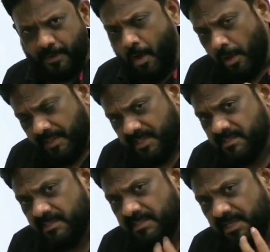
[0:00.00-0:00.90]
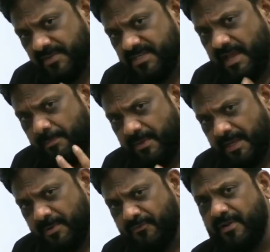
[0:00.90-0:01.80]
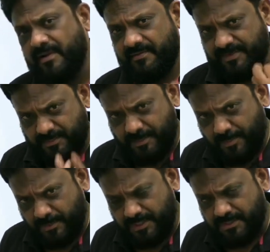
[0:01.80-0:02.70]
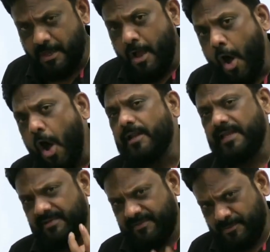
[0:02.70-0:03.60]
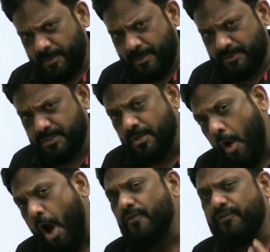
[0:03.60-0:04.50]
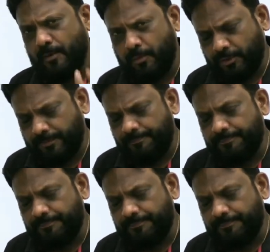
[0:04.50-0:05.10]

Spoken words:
Or is this equation applicable for reversible process or irreversible process or for both?